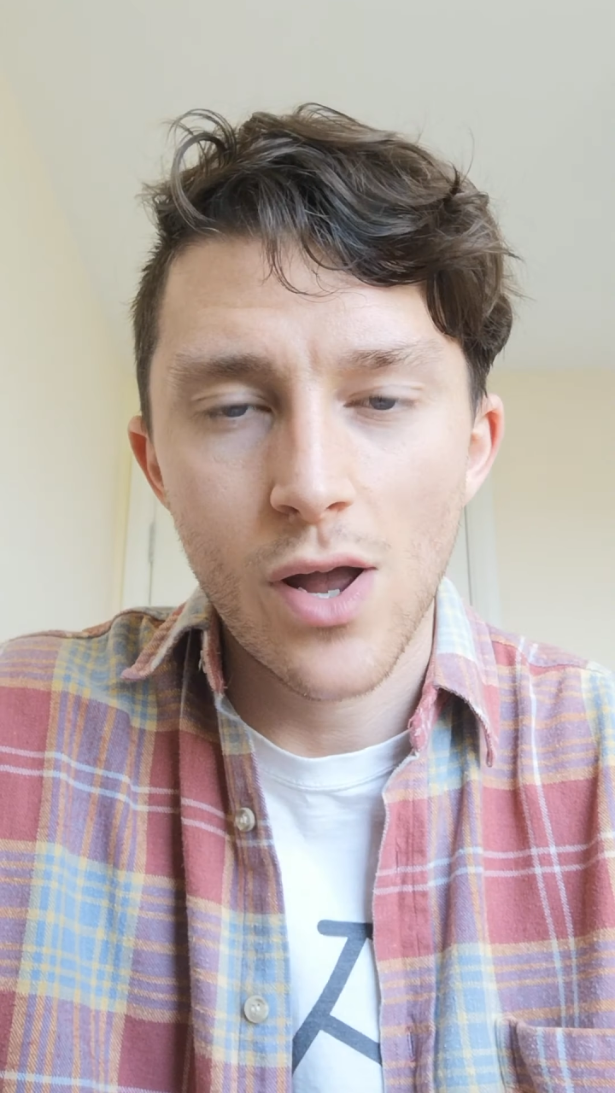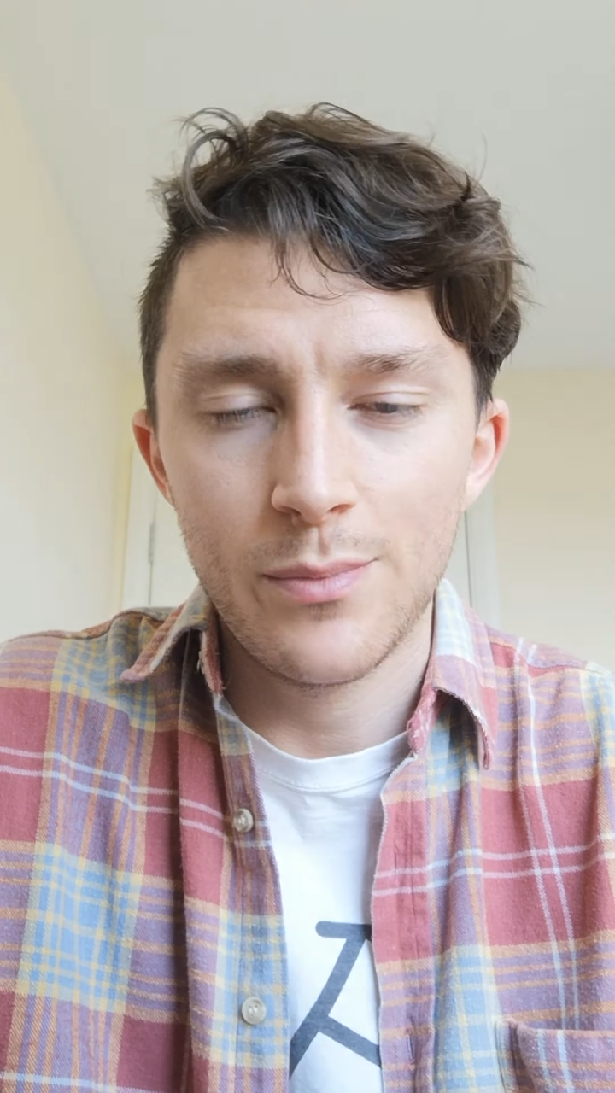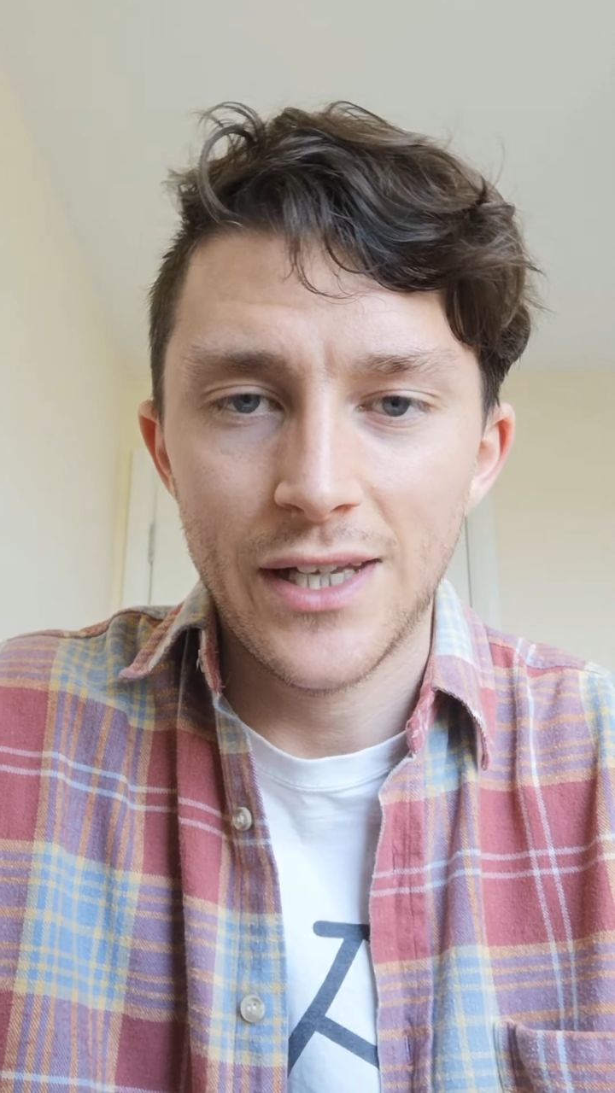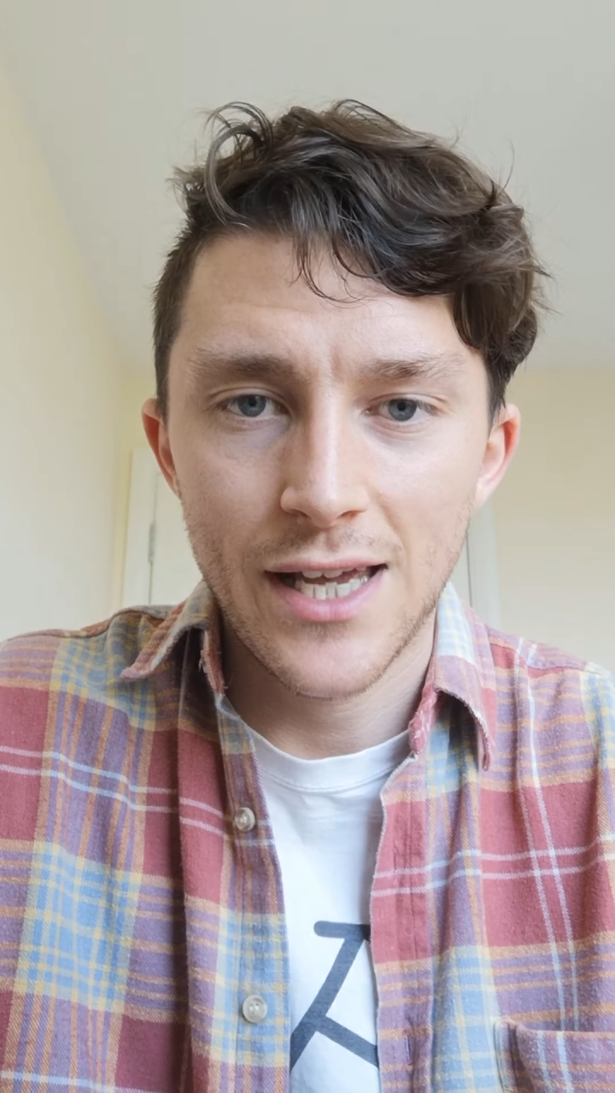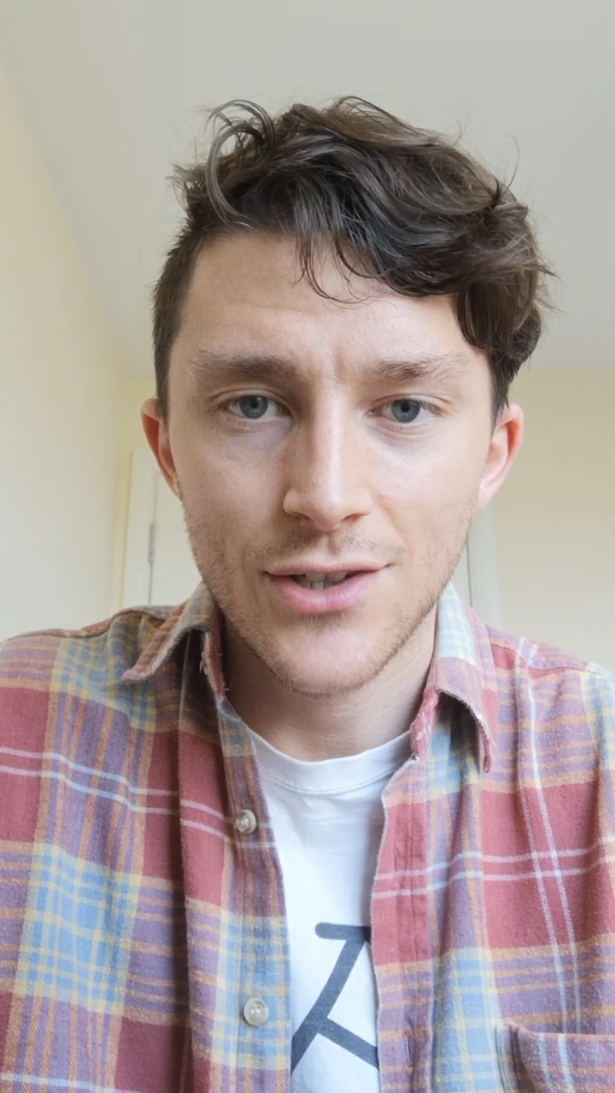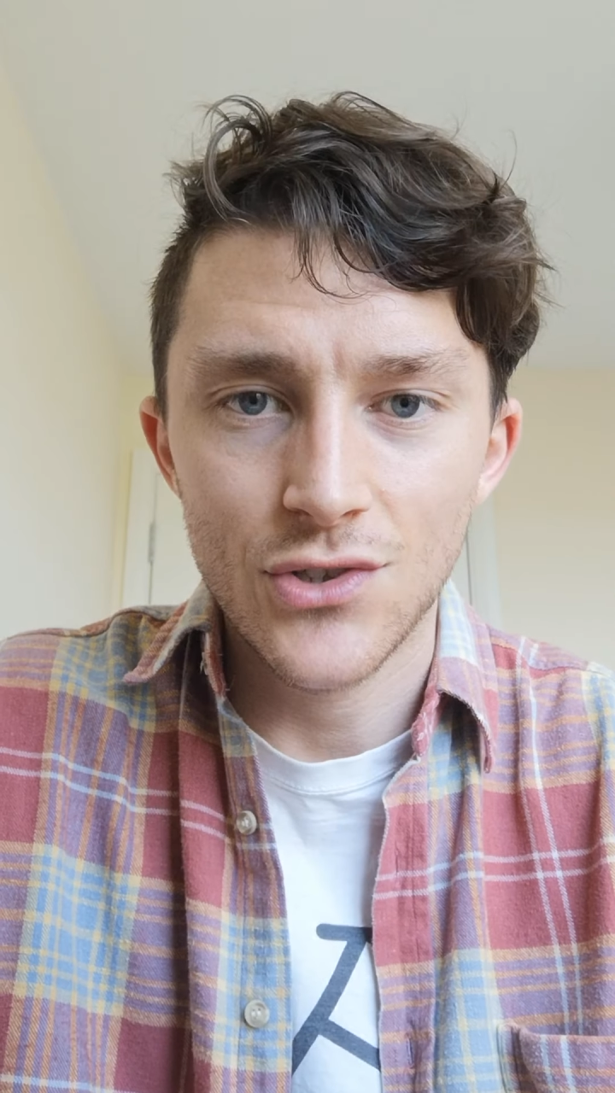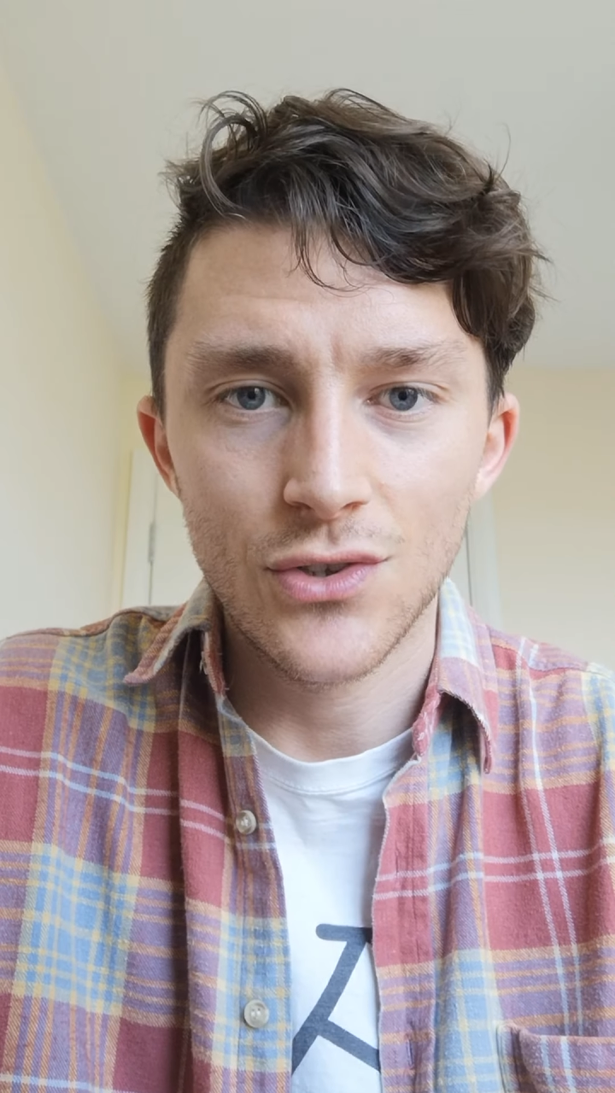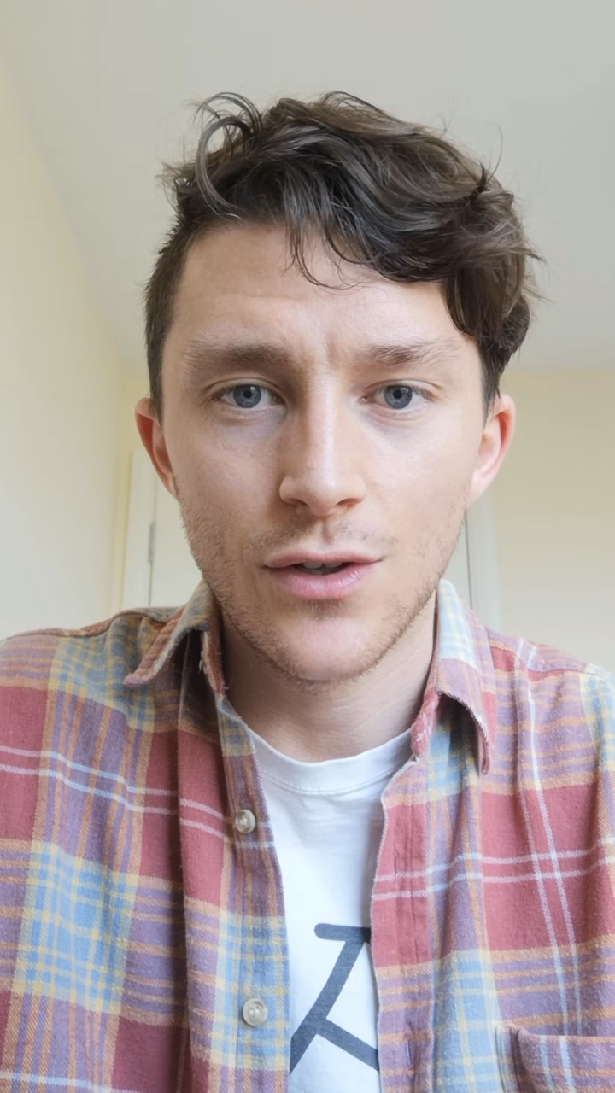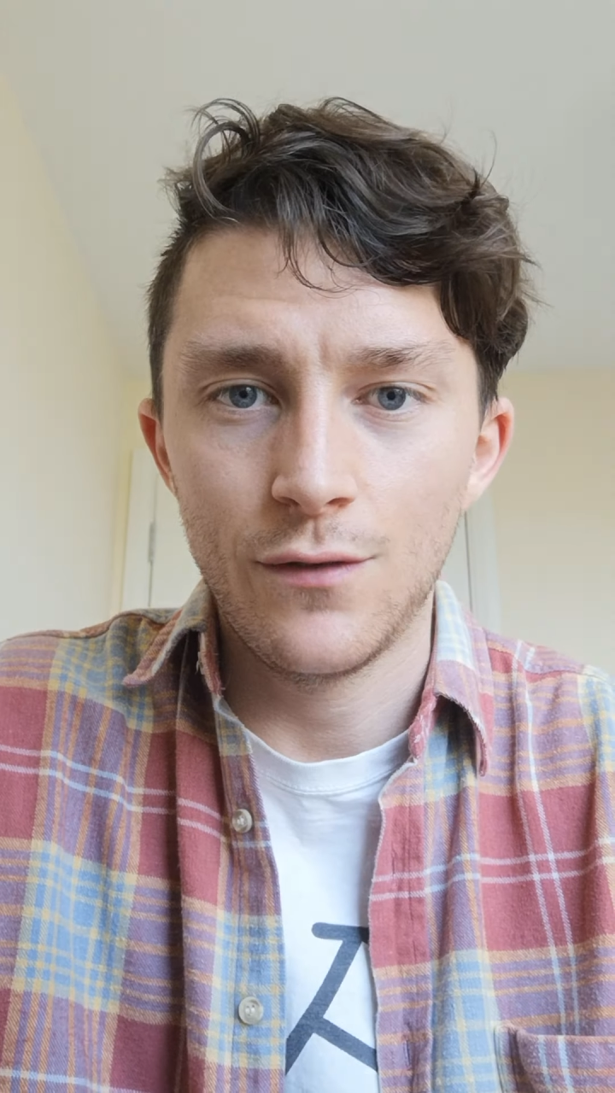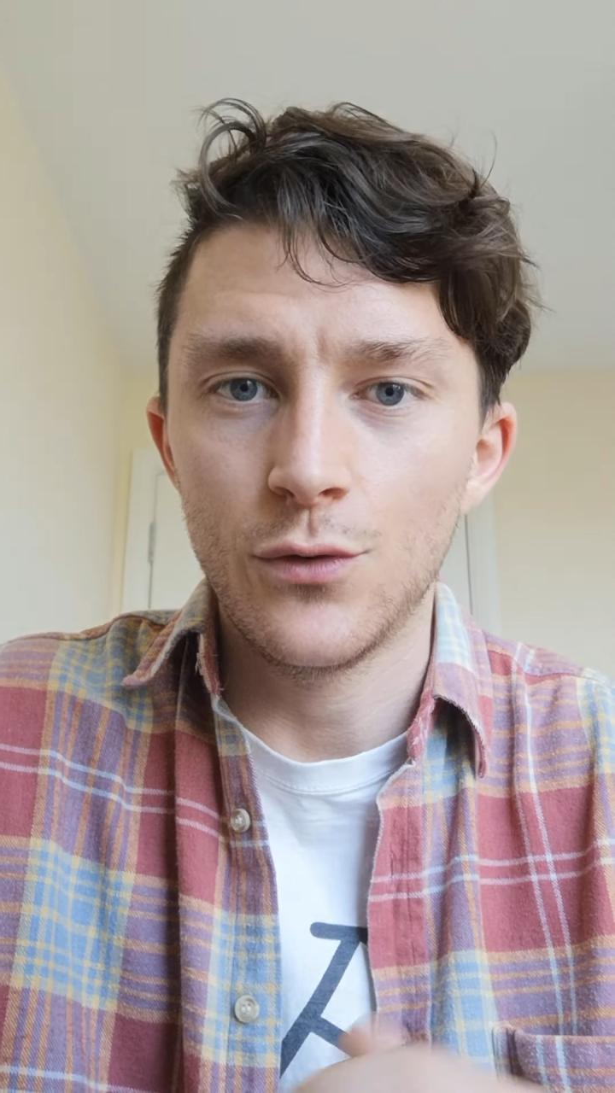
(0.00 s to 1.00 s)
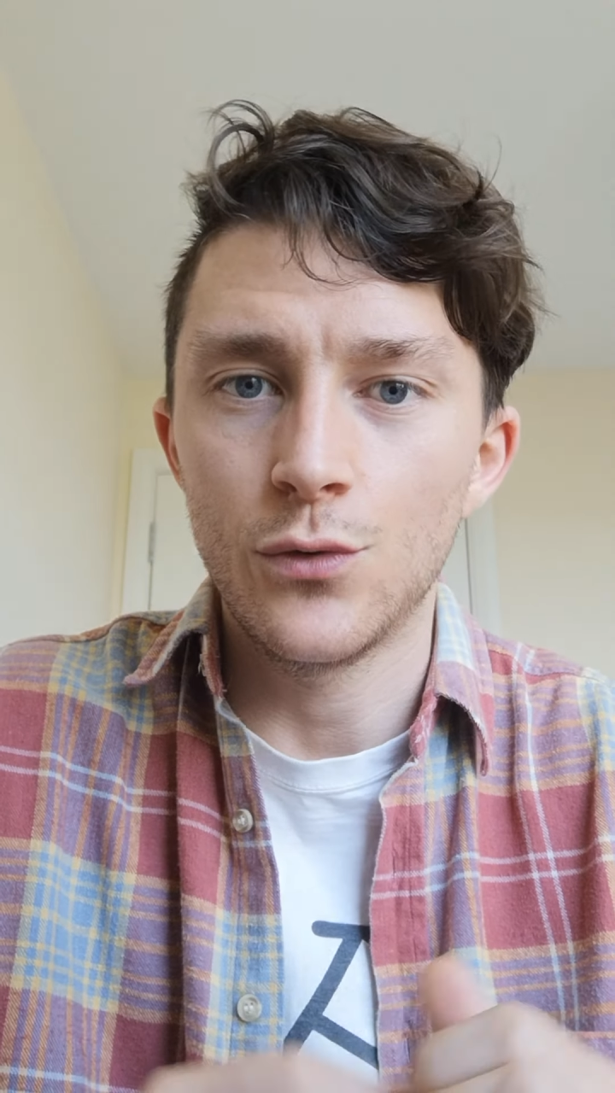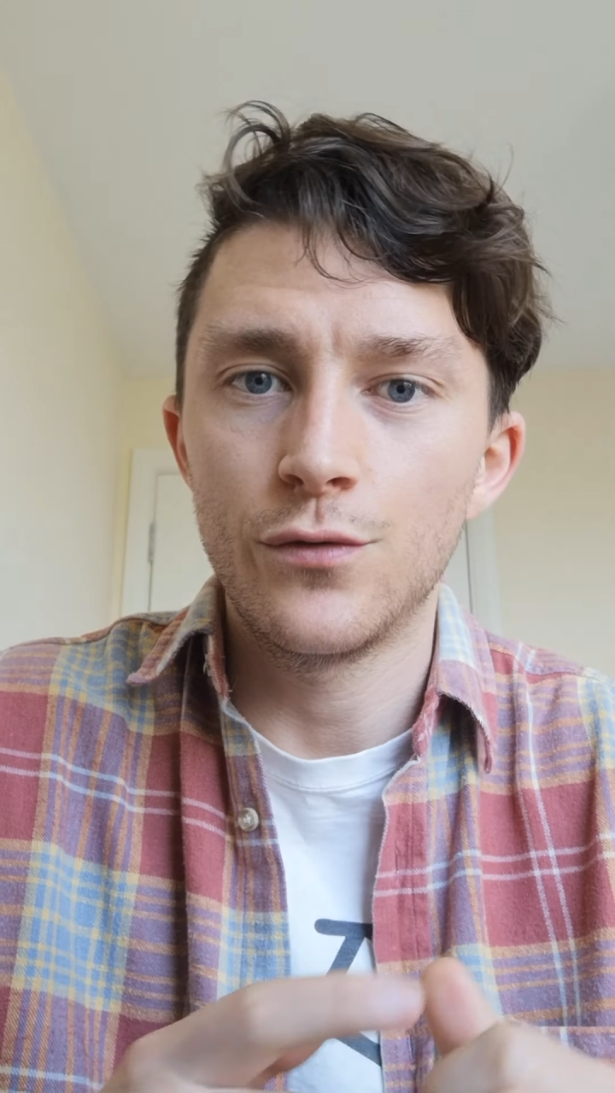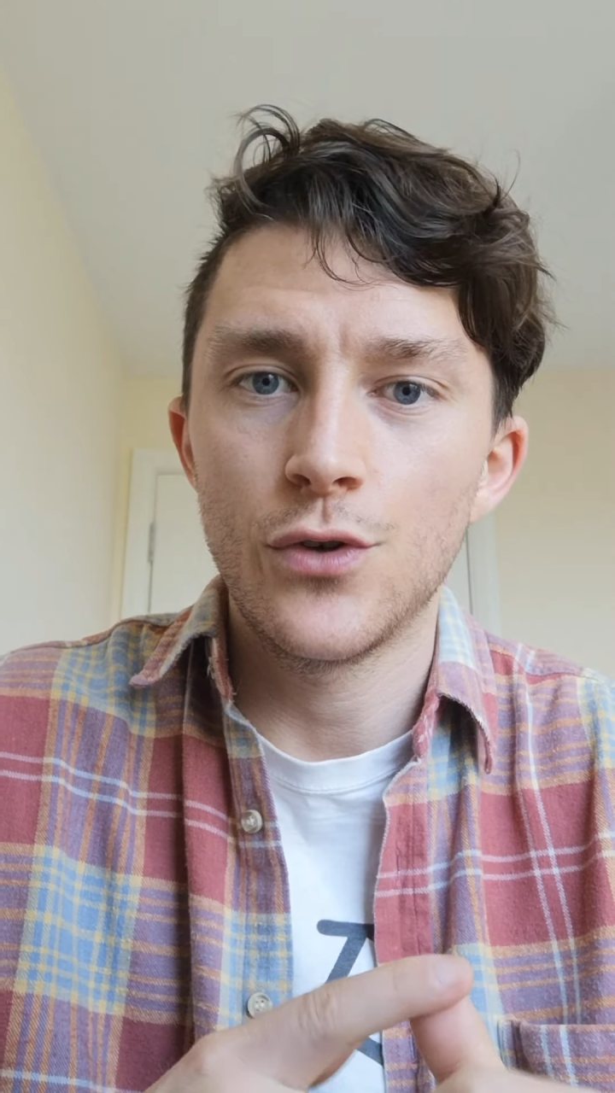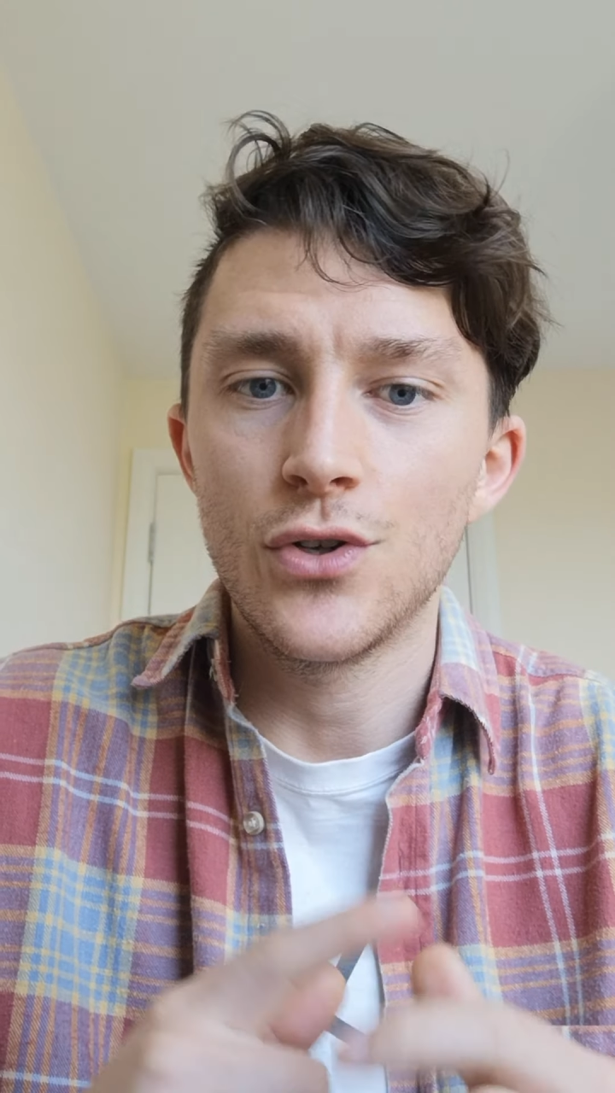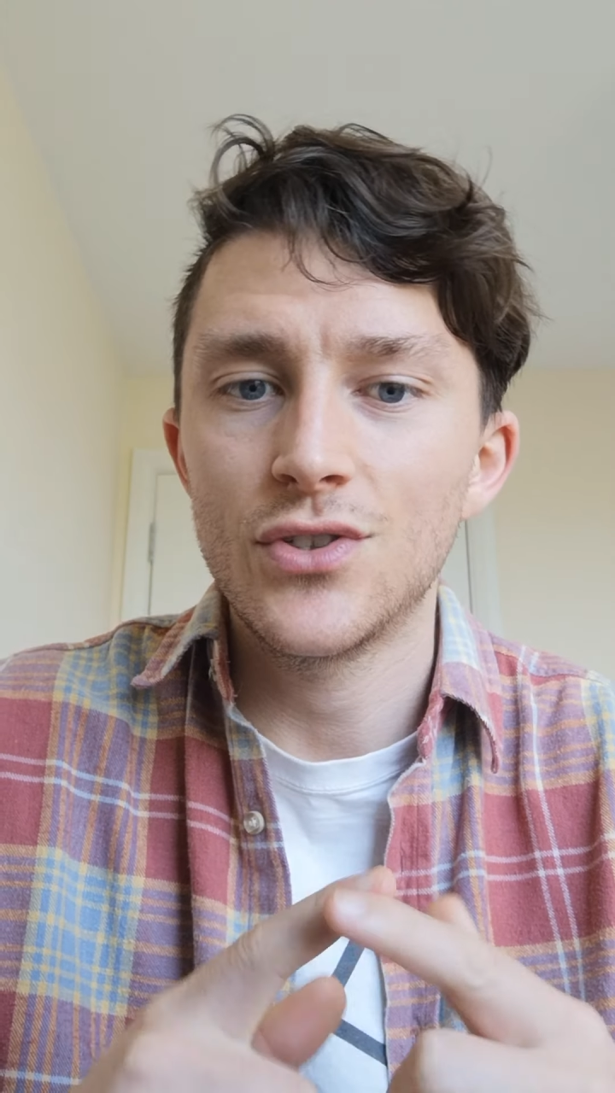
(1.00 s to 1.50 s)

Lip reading: application for first,